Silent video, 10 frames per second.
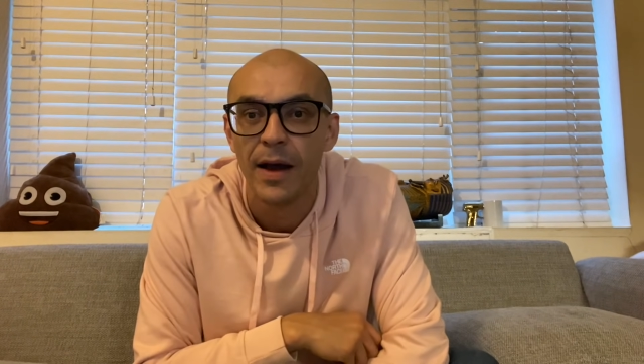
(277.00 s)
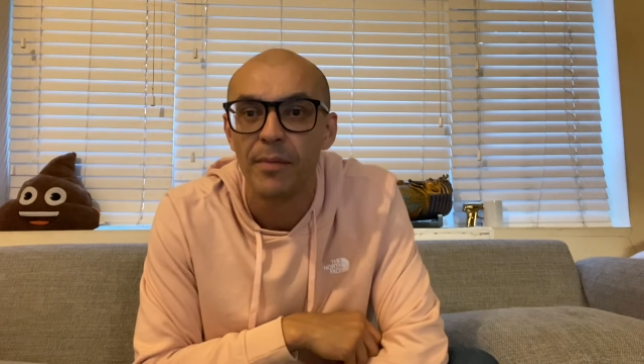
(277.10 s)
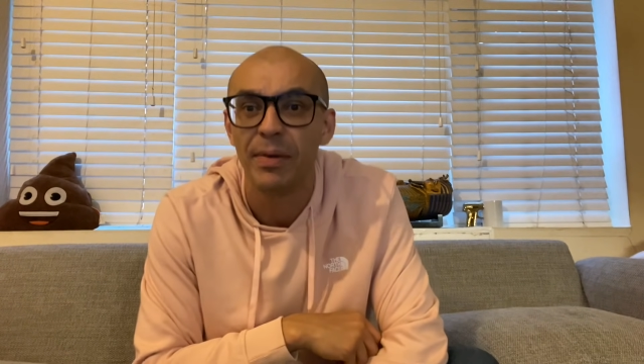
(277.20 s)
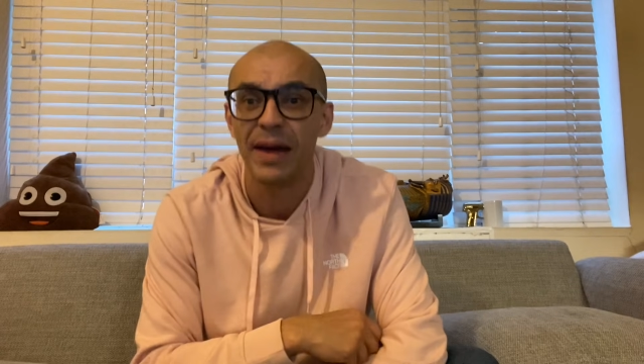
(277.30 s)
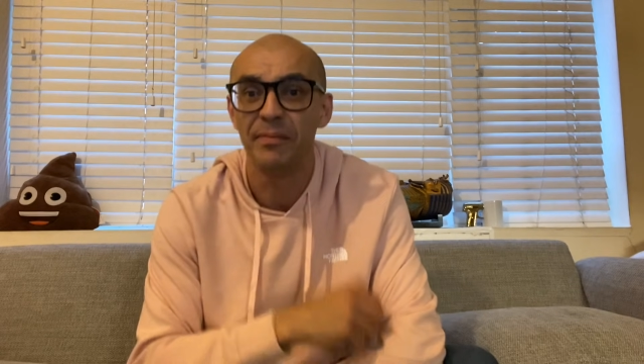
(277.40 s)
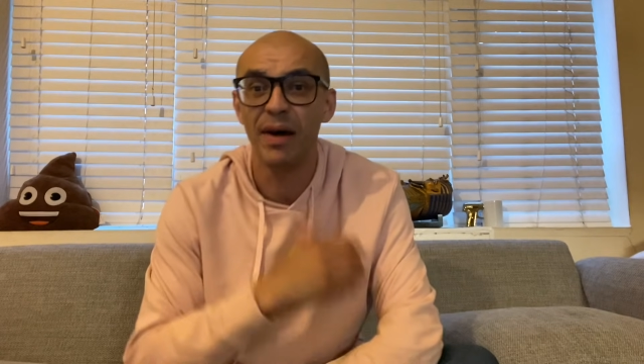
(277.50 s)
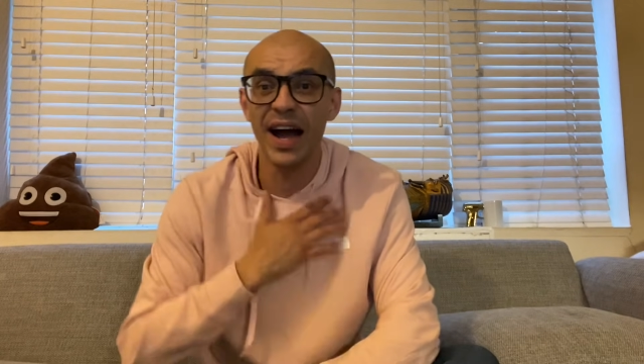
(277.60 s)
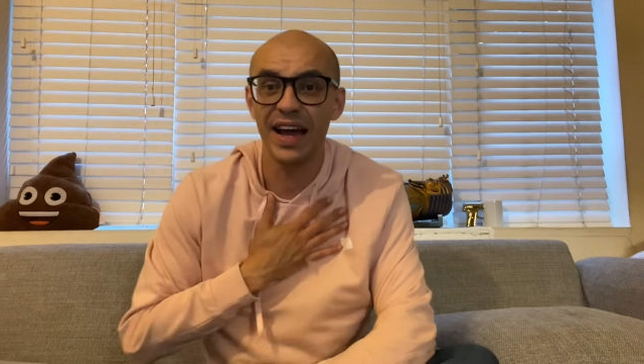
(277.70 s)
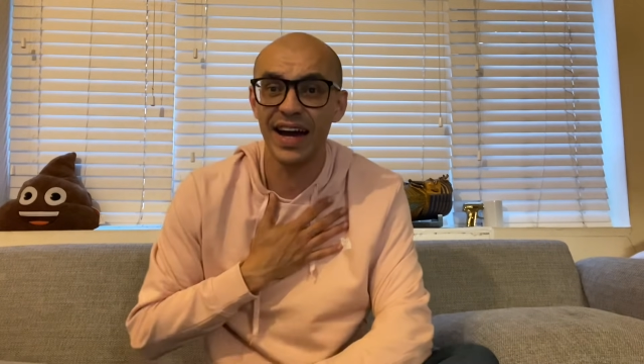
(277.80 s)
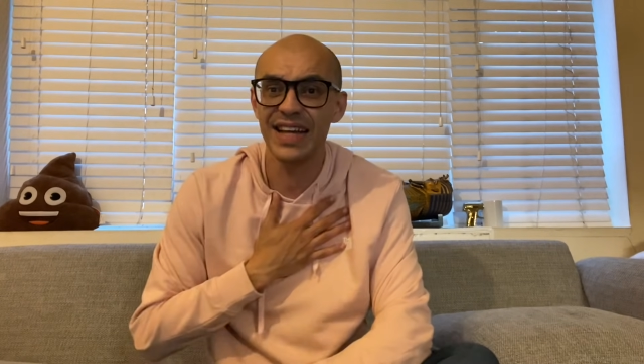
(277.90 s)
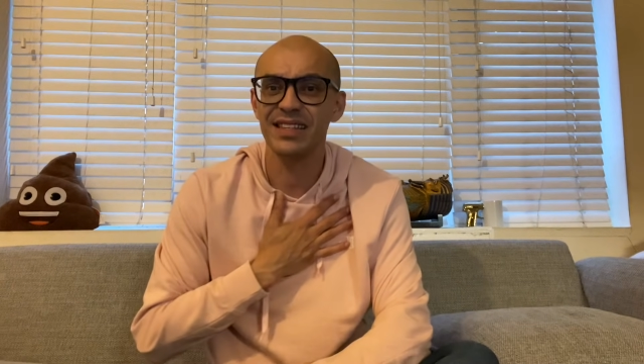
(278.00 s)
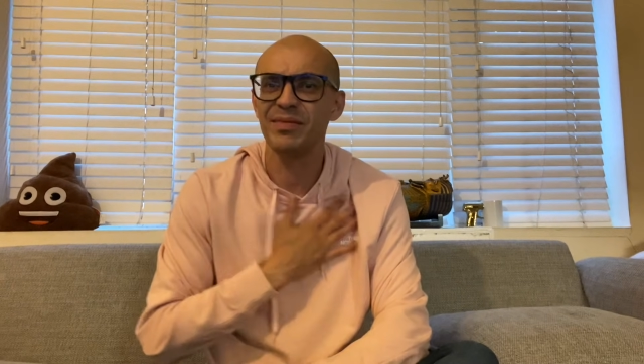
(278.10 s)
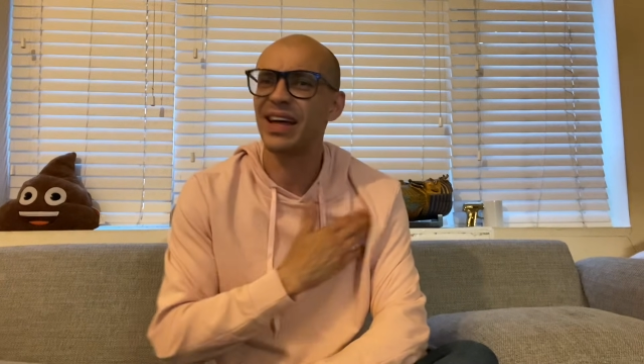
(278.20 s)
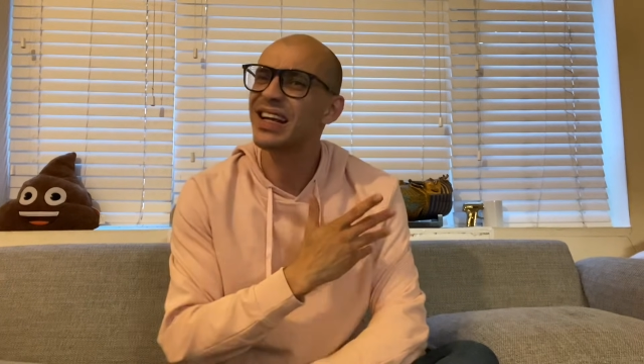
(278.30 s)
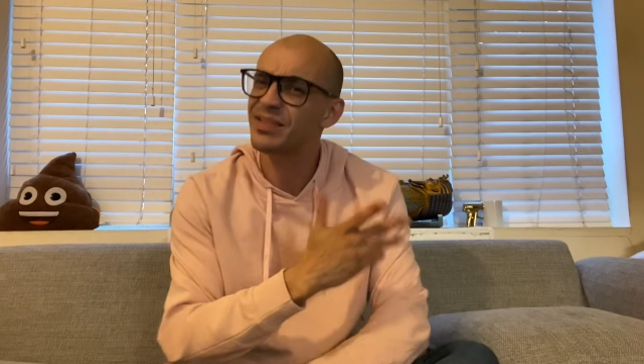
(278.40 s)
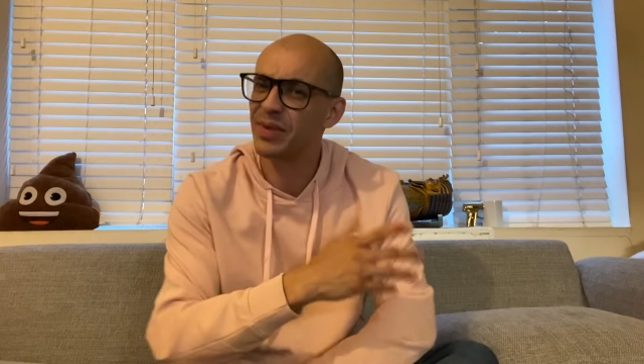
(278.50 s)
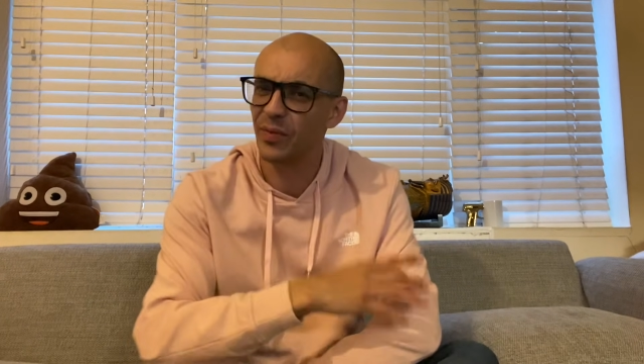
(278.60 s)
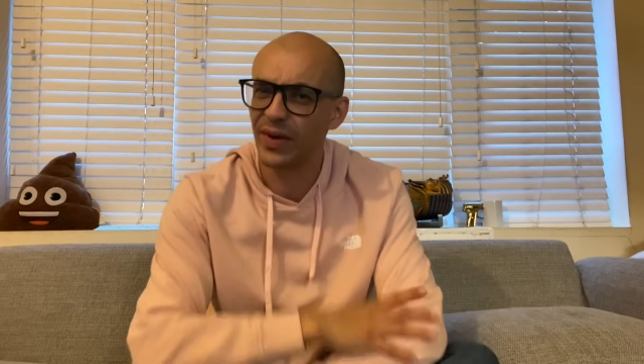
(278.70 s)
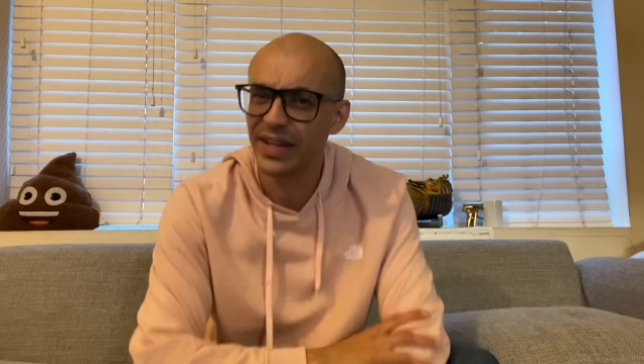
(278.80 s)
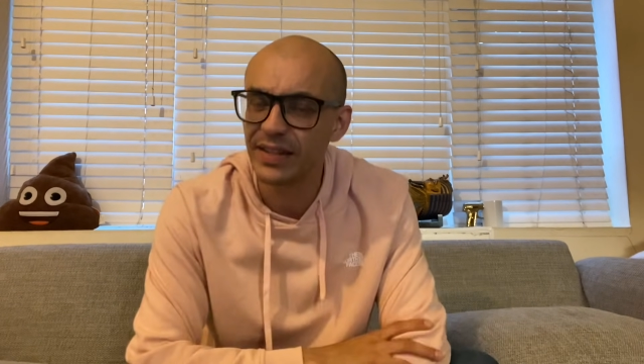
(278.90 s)
But in my eyes, I'm like, that's a bit
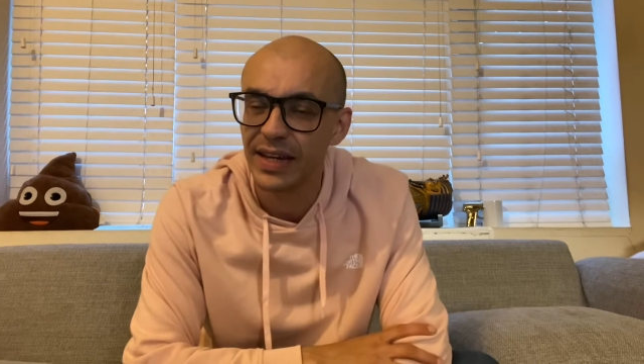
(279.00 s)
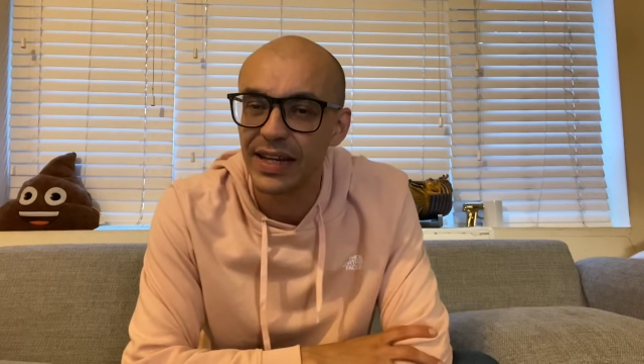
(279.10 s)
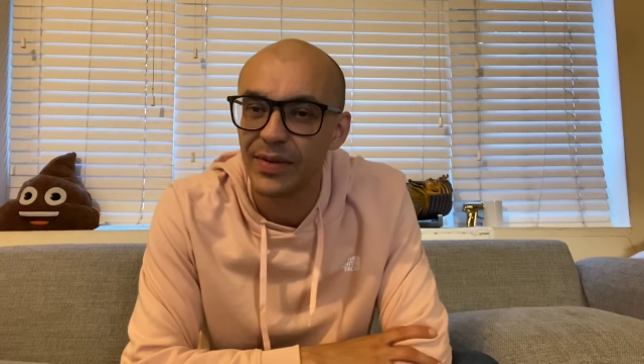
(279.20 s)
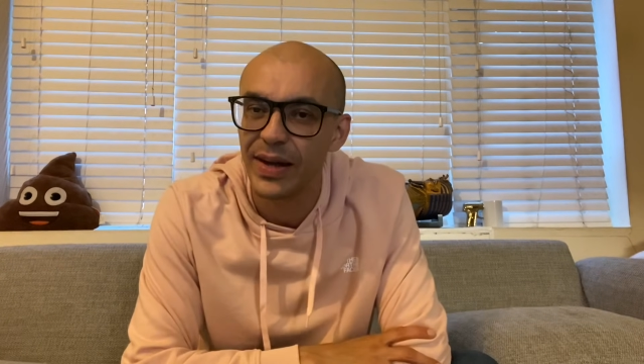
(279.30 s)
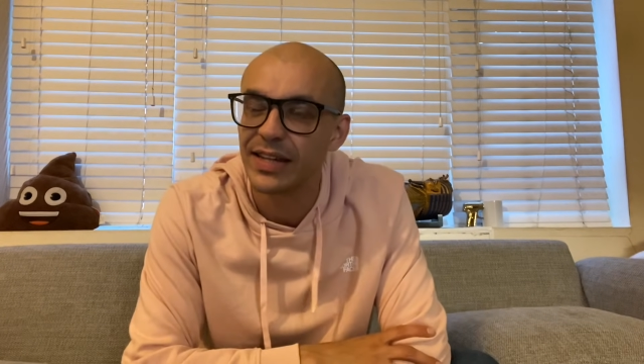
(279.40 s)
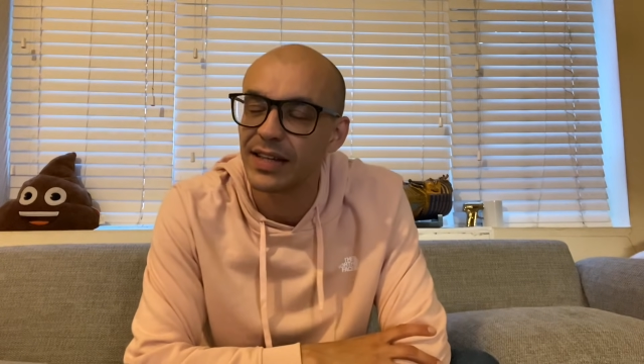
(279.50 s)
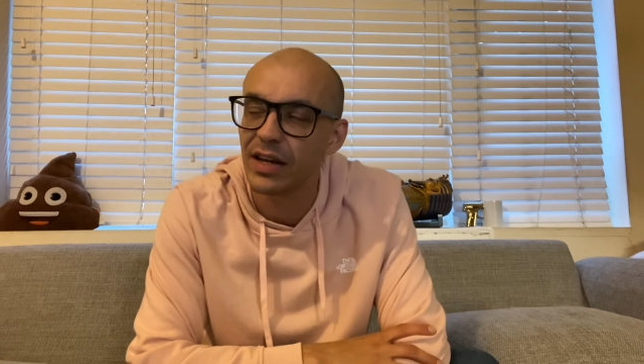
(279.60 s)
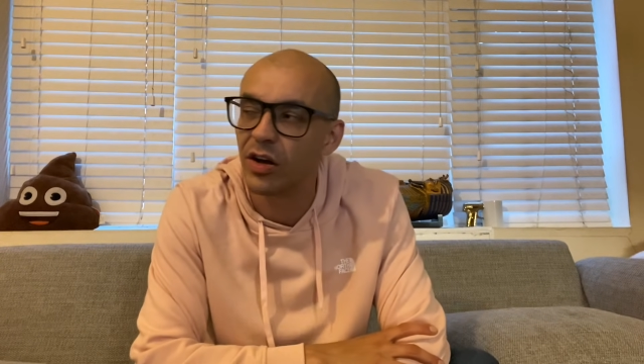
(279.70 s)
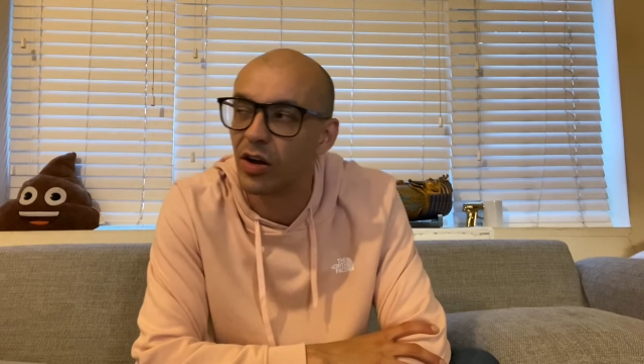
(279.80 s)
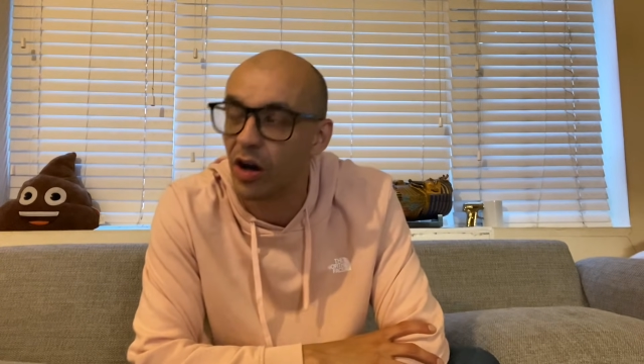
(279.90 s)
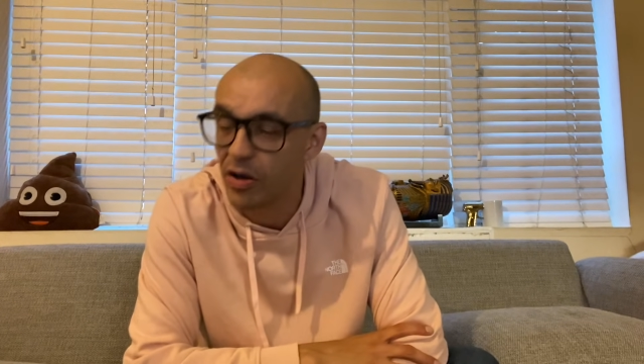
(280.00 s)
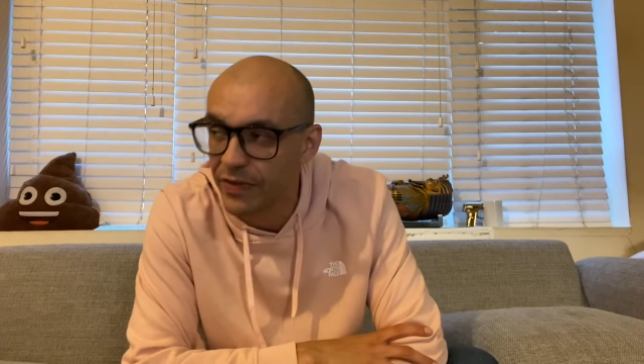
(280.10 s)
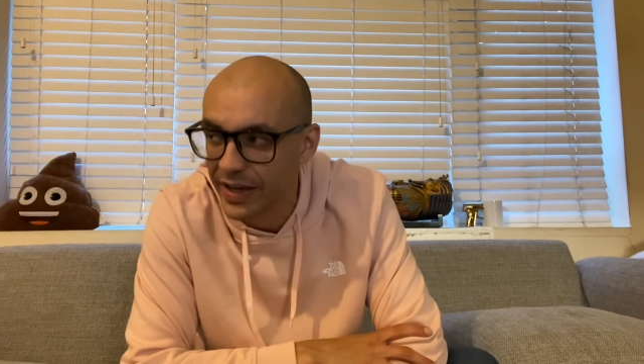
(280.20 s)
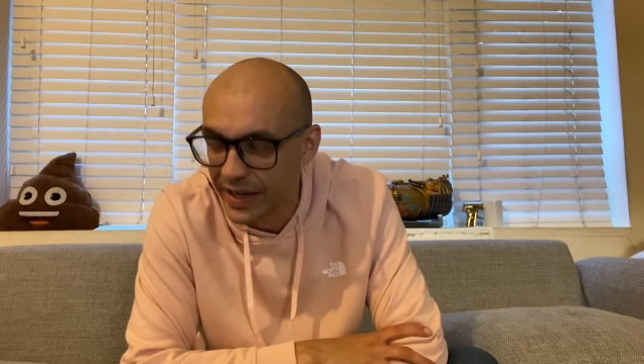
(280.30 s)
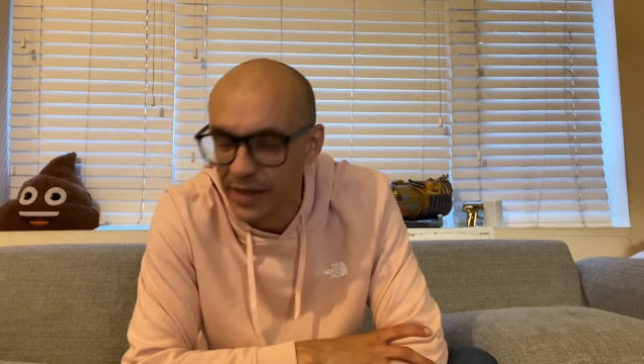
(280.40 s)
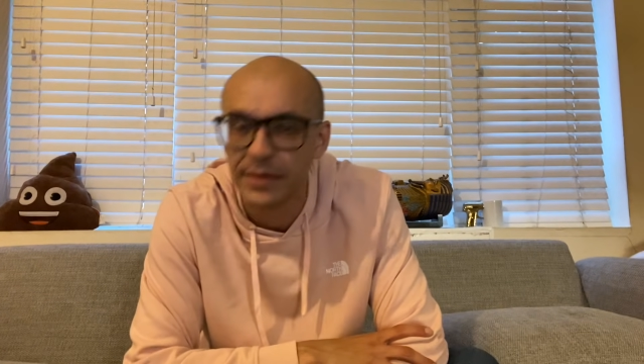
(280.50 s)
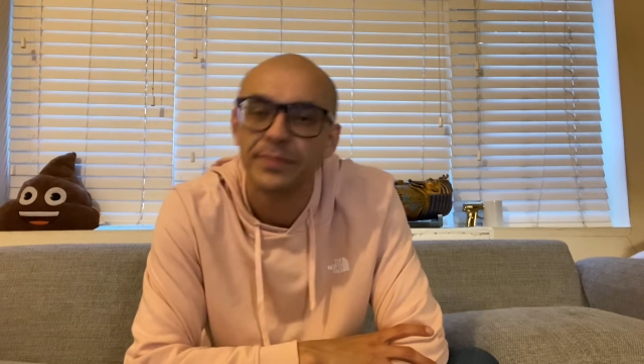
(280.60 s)
weird. Anyway, he's like, look over here.